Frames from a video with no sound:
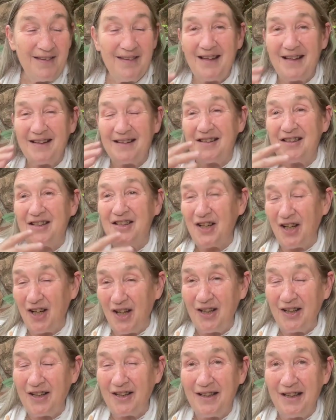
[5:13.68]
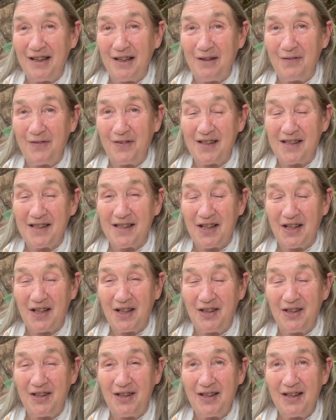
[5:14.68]
That darkening of the
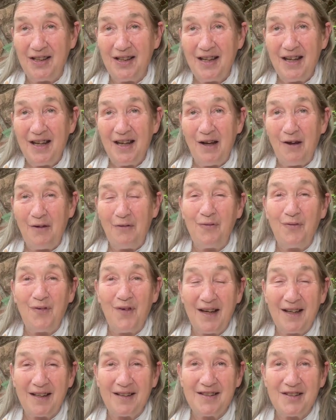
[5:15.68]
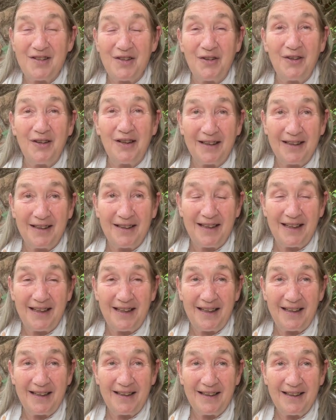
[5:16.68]
sun affects your
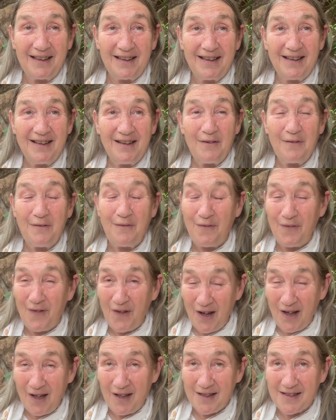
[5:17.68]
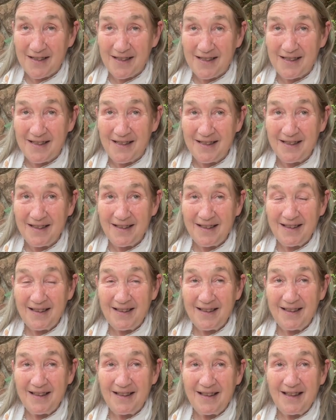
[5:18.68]
Agni. Fast.
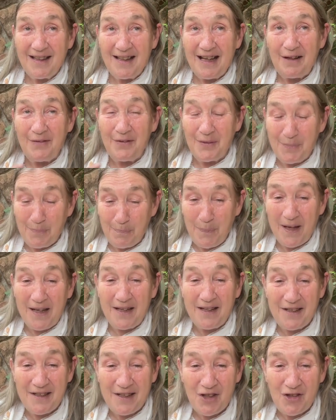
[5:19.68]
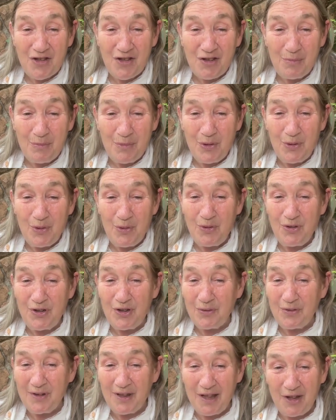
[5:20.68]
Have a penitential mood.
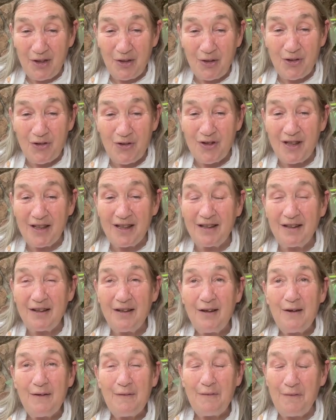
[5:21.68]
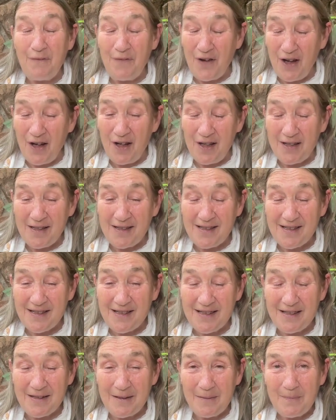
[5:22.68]
Don't eat or drink.
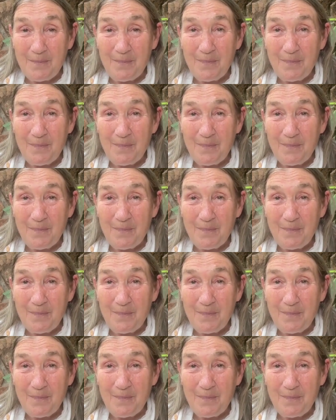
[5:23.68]
Fast.